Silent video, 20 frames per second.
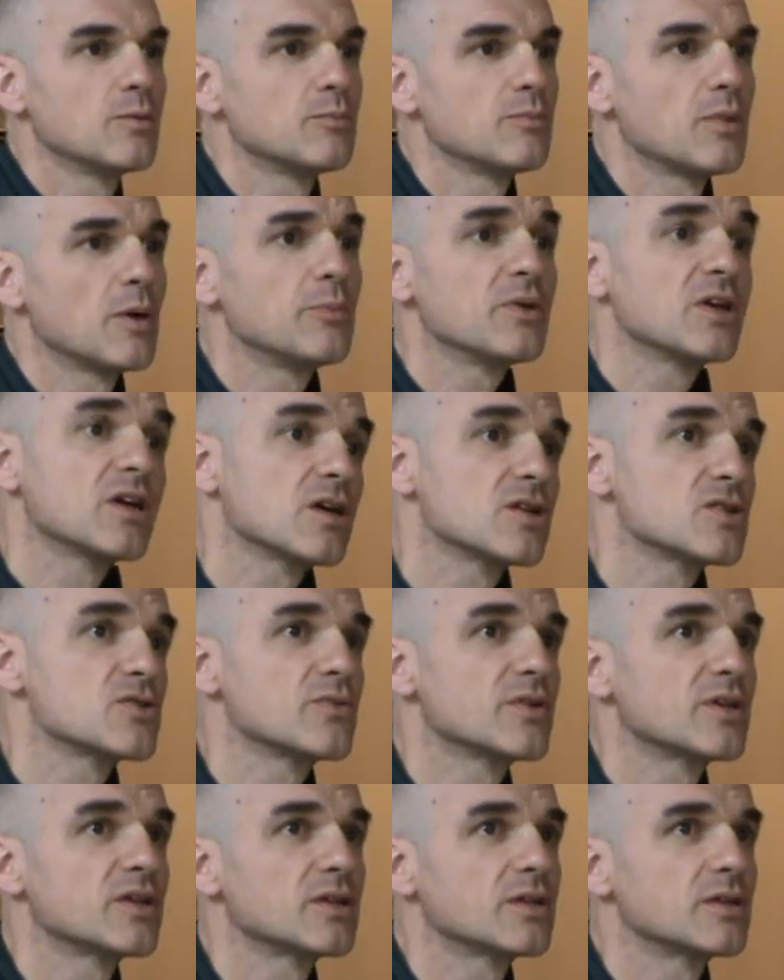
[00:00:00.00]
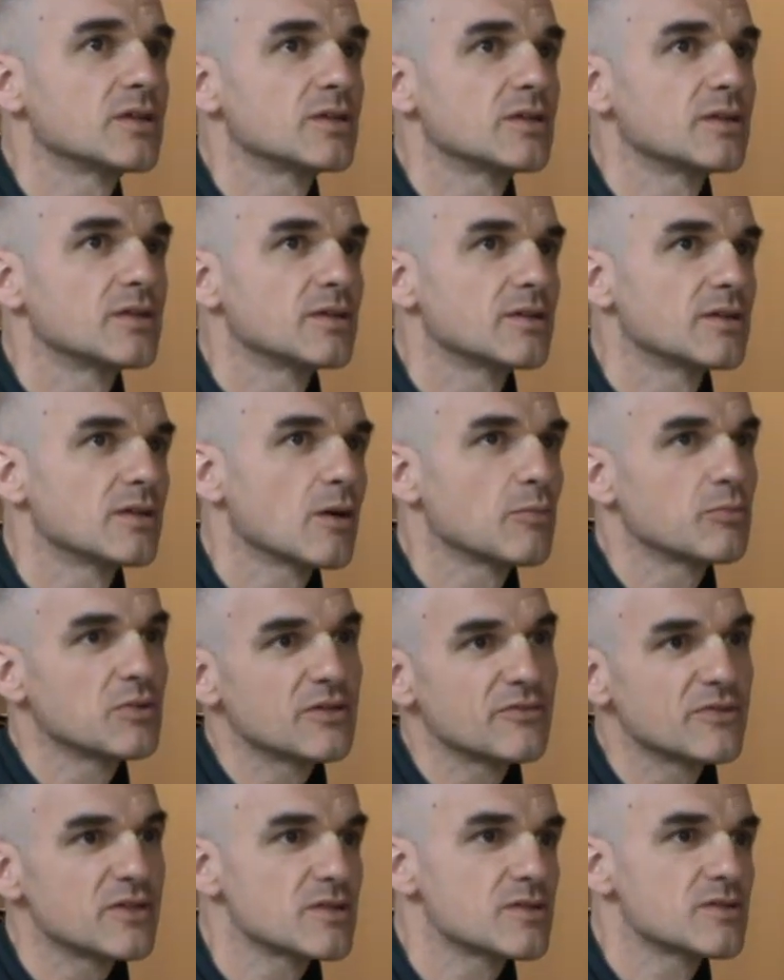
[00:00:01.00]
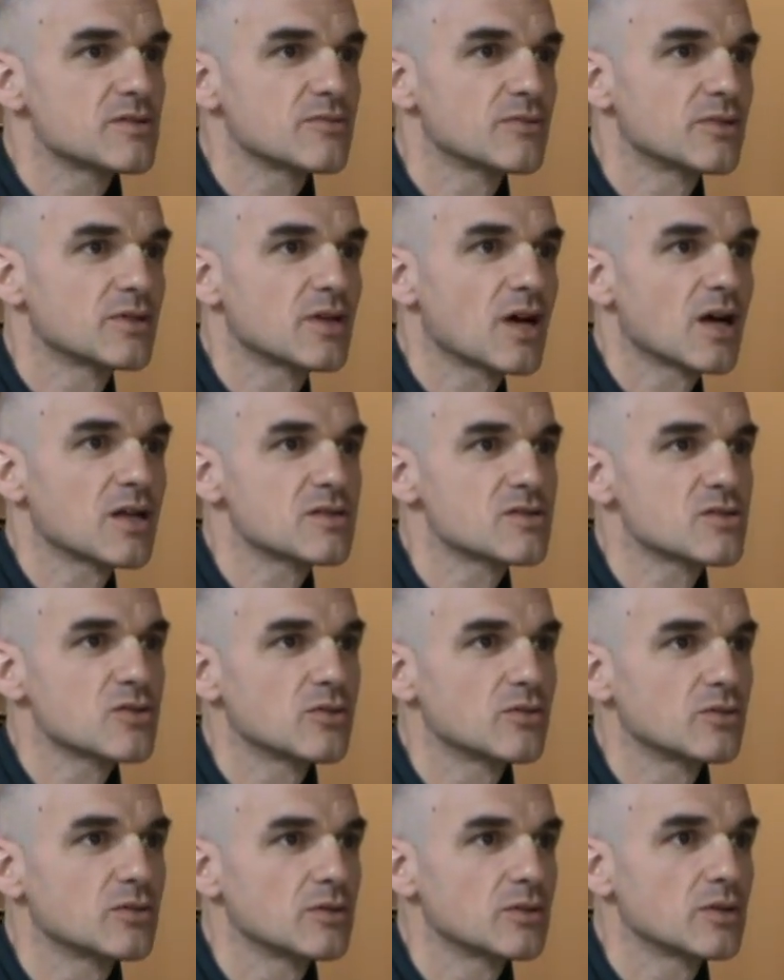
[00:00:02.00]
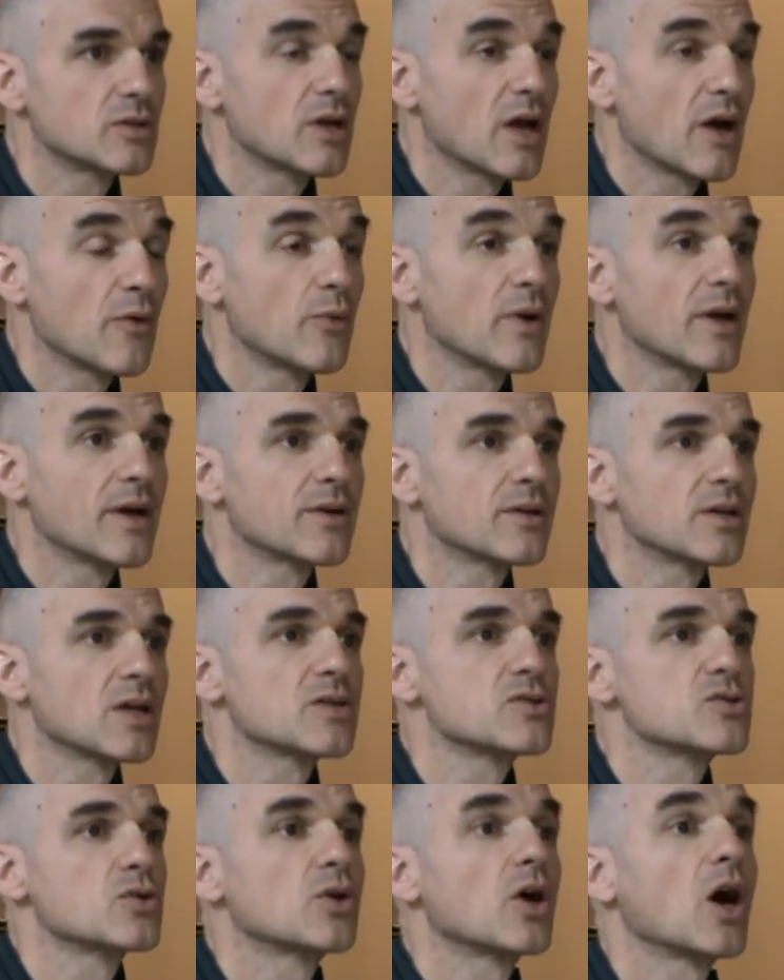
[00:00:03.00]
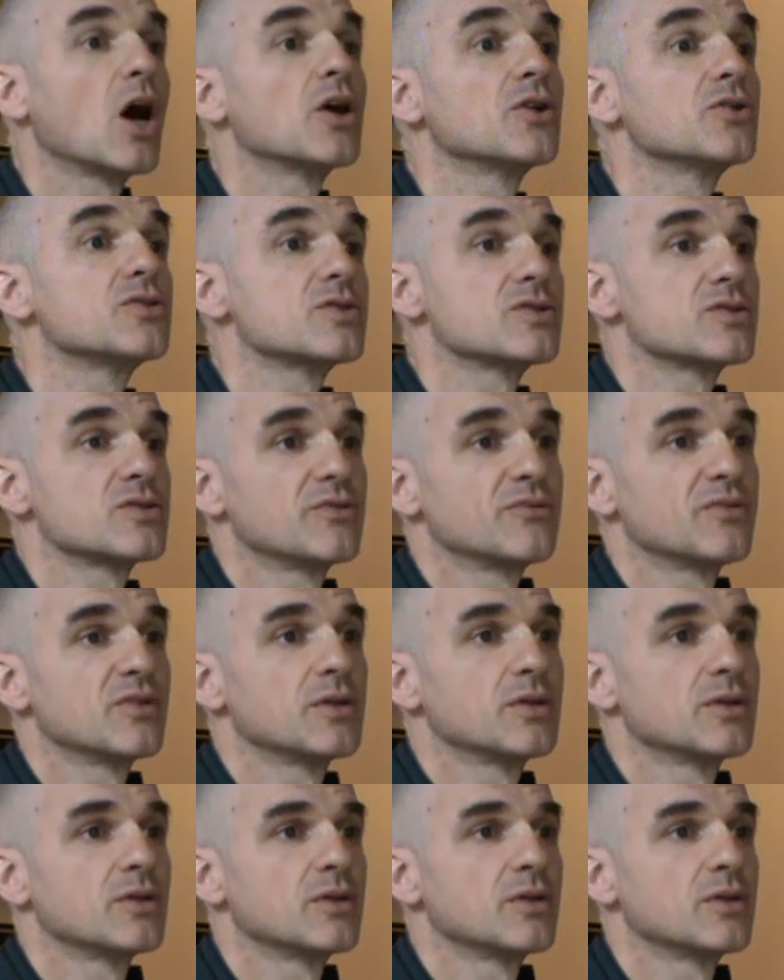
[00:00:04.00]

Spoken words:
But because we are oblivious, we're not so aware, not so conscious of it.